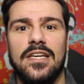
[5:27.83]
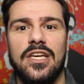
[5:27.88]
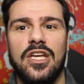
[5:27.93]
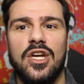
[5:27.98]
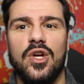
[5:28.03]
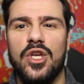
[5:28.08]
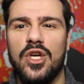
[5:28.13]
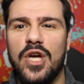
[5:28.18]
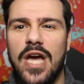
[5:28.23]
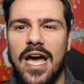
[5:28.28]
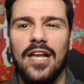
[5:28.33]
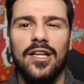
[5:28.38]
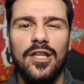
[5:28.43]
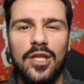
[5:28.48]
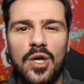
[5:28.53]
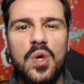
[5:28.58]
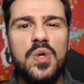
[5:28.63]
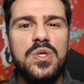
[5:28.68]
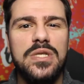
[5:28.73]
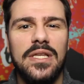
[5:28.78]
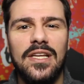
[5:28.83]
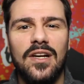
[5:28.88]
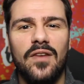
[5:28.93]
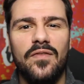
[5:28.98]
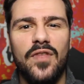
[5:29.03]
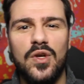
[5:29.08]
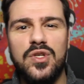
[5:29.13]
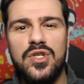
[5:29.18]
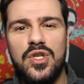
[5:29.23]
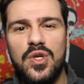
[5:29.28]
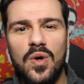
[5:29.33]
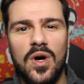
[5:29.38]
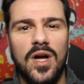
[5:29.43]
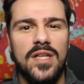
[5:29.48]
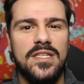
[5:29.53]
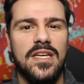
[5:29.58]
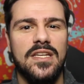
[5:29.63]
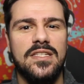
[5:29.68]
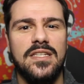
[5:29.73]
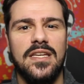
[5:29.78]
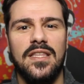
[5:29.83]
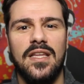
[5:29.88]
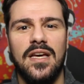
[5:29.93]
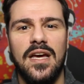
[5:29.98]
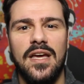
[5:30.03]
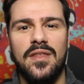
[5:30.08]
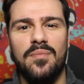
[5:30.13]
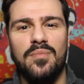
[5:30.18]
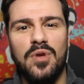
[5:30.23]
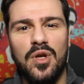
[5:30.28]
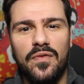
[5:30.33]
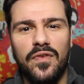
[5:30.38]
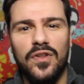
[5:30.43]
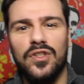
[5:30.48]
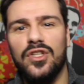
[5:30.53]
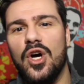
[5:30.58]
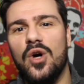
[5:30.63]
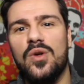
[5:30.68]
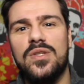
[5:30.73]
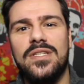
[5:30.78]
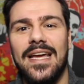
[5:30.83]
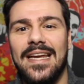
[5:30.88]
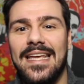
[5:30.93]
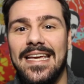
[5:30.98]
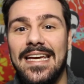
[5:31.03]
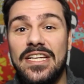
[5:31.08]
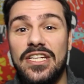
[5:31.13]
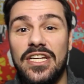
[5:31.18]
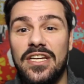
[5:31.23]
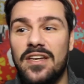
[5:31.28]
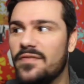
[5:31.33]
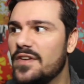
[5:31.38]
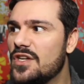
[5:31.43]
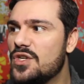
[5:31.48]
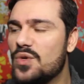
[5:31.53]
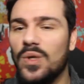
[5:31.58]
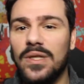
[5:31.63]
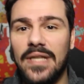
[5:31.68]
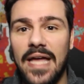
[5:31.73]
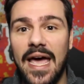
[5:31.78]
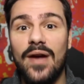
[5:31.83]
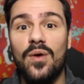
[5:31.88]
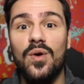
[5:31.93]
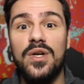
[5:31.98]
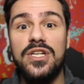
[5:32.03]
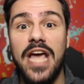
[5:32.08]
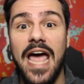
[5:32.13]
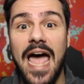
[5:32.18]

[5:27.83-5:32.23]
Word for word: you know, you kind of lose a little of those nuances and the and the beautiful notes that each individual language